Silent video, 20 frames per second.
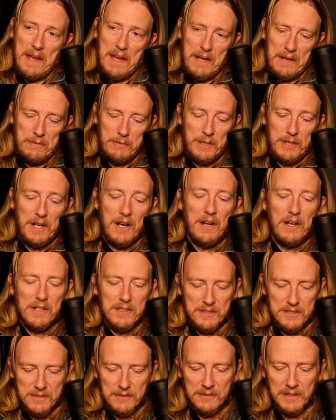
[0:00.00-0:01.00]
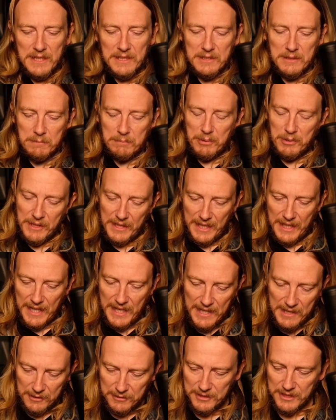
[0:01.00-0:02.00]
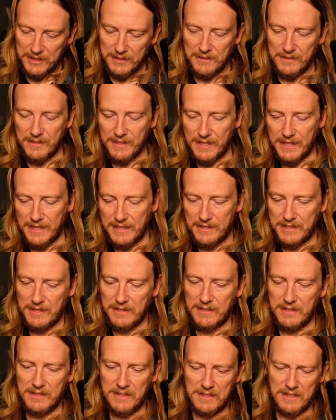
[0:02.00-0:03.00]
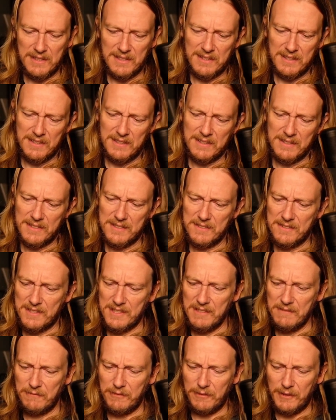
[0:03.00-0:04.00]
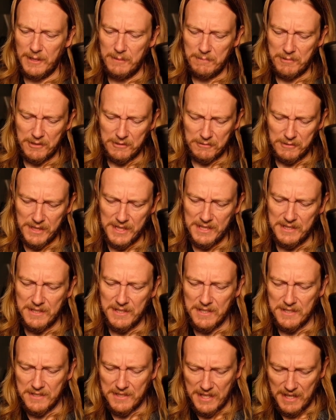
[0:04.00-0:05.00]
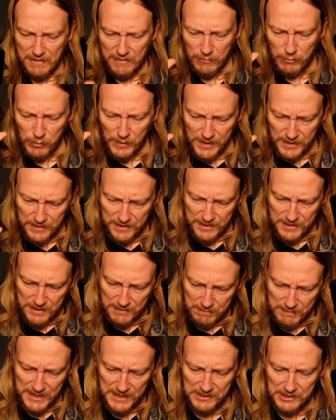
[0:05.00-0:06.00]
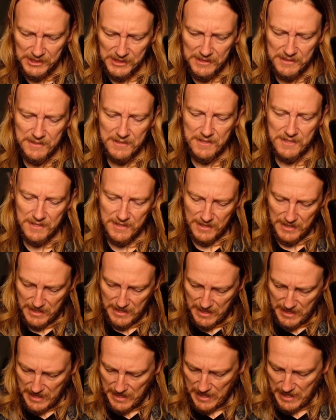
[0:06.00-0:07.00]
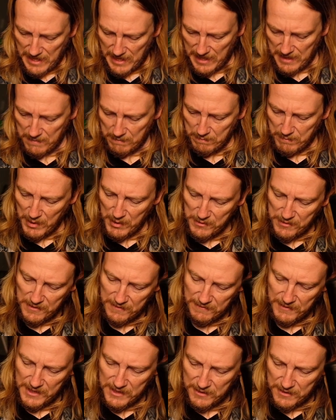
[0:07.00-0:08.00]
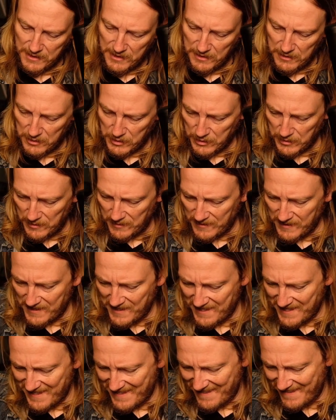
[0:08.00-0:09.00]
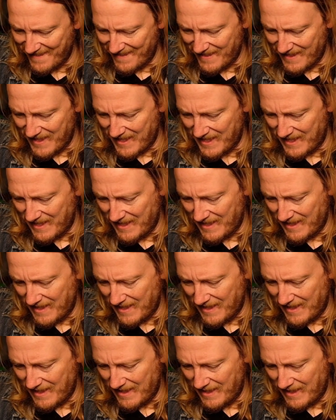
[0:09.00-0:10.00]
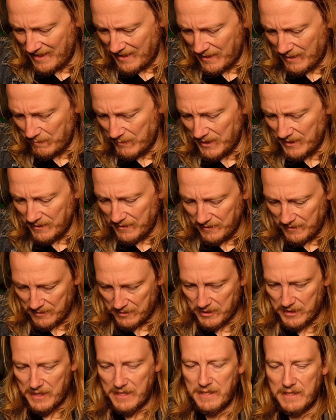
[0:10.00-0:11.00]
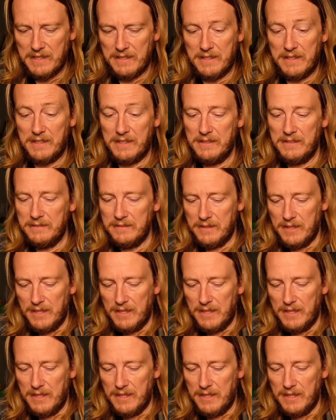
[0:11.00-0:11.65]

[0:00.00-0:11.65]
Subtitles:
I would also like to point out that the Z Flip 3 does have weird dimensions, and both of these controllers, and it can be a little tricky getting it in,